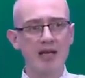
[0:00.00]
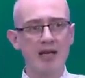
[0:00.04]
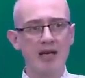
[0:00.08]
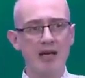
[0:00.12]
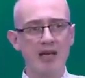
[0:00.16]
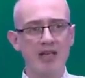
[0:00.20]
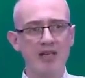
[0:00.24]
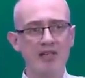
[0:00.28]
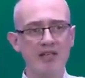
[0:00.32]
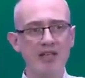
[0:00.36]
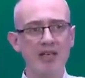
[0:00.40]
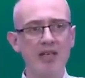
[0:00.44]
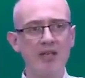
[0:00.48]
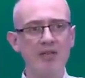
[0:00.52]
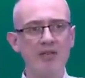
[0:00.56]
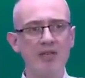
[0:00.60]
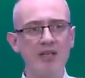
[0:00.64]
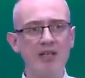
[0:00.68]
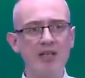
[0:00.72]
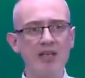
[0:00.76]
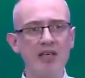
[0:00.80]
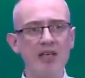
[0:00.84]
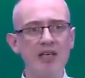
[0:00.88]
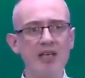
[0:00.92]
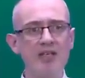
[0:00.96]
I think the
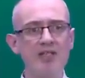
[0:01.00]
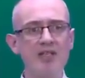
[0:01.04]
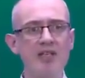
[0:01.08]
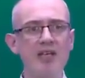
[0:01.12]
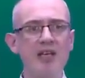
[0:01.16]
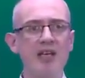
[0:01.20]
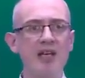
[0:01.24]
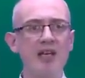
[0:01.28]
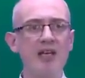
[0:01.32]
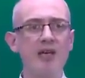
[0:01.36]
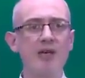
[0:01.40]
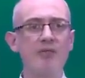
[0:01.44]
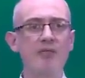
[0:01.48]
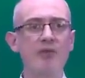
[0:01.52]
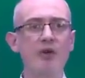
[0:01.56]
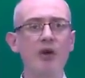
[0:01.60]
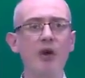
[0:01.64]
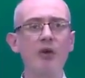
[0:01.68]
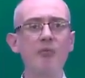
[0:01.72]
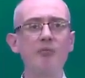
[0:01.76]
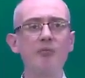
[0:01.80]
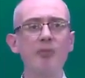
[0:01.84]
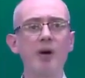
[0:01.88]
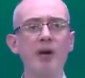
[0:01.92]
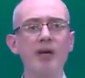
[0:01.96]
years here have
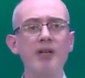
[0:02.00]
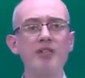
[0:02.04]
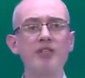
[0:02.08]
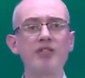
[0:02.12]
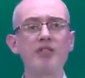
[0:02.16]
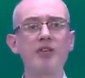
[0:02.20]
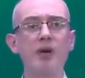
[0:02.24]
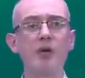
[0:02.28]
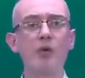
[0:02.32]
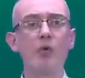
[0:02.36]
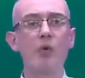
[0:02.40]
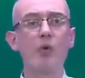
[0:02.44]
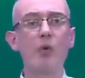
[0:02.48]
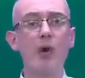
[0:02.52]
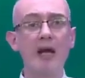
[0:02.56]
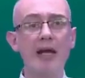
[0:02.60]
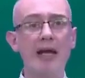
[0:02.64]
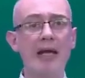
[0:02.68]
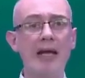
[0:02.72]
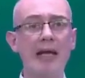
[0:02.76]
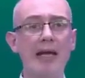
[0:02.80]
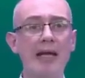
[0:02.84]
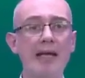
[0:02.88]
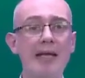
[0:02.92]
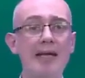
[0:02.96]
gone by so
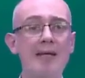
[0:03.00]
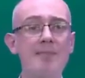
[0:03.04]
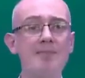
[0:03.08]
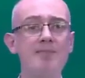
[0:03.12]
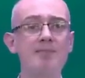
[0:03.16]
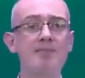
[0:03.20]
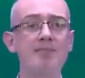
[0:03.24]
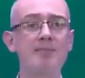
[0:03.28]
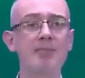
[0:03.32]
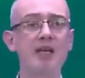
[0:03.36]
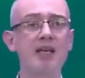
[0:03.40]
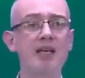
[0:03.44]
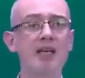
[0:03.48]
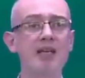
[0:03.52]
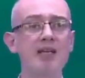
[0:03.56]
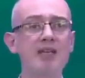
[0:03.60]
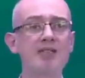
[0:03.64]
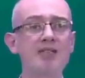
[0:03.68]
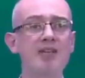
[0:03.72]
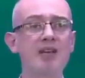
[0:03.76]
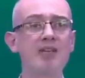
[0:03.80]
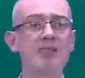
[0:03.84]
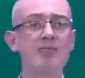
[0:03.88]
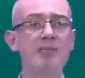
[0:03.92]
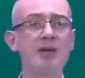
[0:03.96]
quickly because
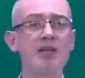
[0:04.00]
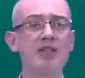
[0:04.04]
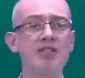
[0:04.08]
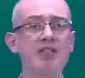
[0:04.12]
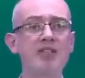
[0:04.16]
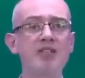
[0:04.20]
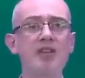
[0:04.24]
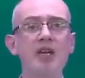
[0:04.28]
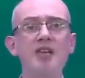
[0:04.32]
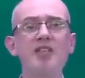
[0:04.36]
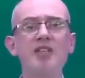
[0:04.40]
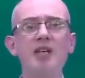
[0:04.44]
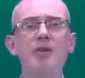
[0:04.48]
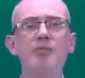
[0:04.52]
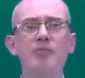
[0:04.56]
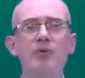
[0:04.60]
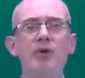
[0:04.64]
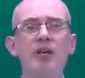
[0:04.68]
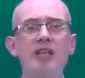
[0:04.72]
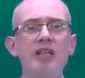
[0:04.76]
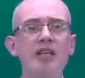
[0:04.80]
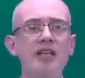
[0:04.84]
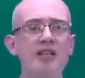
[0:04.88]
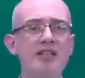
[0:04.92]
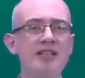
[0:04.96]
I've been studying
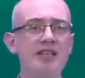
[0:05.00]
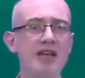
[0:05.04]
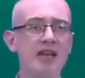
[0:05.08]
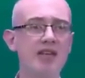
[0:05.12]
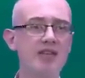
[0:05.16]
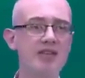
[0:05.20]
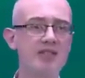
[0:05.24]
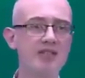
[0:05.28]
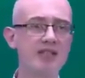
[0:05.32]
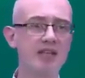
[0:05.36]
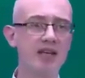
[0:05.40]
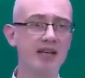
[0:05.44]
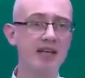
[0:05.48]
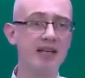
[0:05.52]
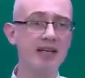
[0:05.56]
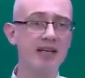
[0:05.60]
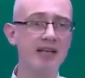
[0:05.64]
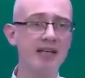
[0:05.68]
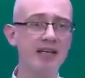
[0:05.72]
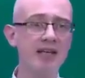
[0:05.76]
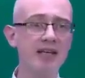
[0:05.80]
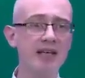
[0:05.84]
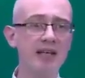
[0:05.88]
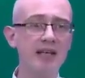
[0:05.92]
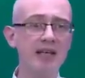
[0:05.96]
pretty intensely
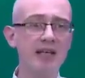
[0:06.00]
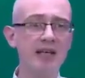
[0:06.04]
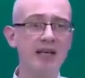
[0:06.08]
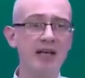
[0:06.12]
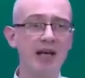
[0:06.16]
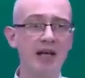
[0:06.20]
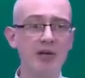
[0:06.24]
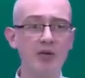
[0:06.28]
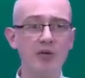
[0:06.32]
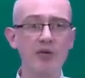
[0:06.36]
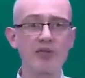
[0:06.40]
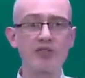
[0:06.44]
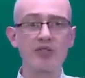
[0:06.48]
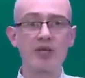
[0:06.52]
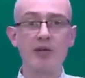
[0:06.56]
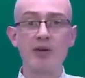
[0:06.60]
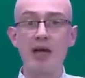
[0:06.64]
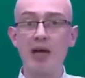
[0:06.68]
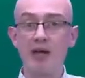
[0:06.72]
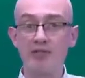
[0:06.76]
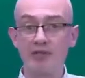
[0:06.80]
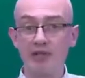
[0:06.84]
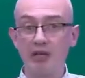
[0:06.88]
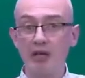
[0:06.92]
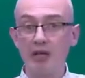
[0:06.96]
and also
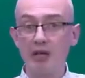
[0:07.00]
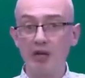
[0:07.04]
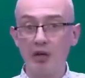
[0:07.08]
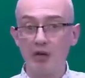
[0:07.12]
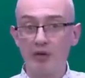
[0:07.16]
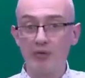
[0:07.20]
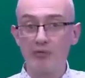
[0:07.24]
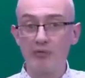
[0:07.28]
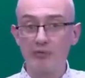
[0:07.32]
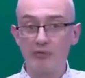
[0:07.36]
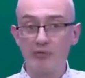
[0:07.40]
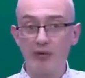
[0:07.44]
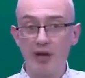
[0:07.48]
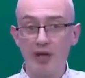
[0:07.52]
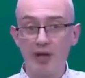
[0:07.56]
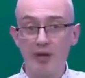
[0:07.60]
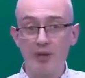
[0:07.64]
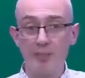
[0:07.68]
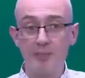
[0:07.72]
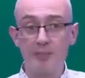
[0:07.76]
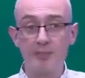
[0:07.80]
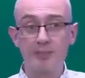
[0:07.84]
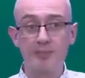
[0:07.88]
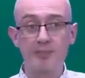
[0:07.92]
having a lot of fun